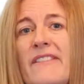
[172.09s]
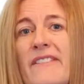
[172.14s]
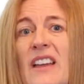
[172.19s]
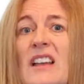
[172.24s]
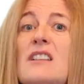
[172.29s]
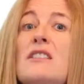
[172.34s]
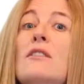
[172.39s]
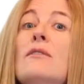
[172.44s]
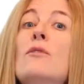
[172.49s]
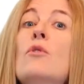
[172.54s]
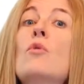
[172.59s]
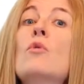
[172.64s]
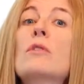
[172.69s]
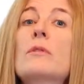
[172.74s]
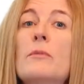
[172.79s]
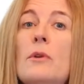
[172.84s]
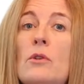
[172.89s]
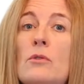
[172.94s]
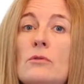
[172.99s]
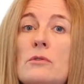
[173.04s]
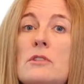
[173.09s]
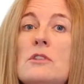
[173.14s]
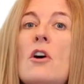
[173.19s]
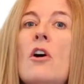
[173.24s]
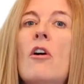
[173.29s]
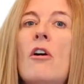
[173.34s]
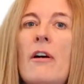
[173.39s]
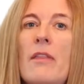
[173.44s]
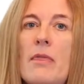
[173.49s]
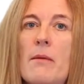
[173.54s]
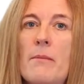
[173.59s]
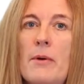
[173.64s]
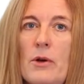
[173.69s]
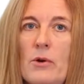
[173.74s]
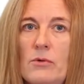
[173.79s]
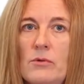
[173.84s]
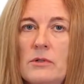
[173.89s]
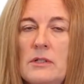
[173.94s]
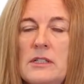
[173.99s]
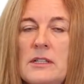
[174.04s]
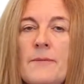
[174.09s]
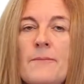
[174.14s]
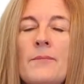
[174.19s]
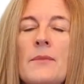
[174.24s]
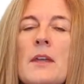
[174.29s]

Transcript: effects of hormones on the bones.